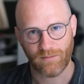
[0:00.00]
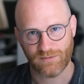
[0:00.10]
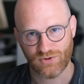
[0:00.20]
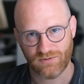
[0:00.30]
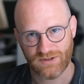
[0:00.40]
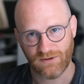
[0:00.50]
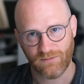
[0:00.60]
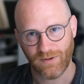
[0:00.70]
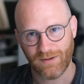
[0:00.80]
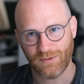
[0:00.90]
majority
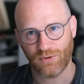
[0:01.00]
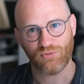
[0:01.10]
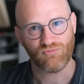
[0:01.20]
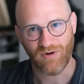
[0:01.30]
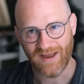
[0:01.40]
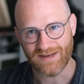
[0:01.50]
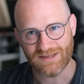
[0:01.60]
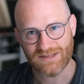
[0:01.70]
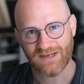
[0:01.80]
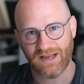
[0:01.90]
of people
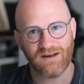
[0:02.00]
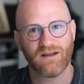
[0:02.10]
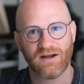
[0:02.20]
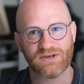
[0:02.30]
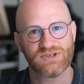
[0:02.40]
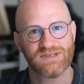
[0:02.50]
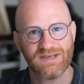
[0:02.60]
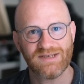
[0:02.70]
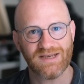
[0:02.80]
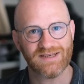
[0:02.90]
rent in large
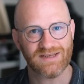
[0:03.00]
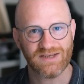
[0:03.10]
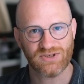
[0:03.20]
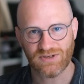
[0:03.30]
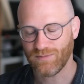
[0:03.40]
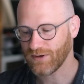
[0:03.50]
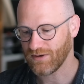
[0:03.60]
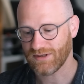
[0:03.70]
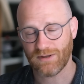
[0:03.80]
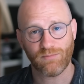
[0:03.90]
cities is just
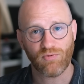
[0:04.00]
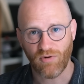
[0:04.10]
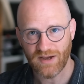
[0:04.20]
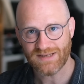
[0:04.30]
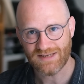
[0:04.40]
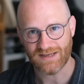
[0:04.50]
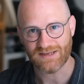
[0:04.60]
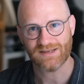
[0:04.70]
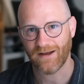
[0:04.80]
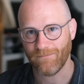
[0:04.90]
because the
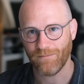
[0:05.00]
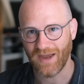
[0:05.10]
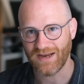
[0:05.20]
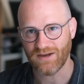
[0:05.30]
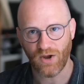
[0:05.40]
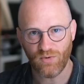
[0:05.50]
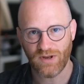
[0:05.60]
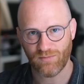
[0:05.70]
prices have made owning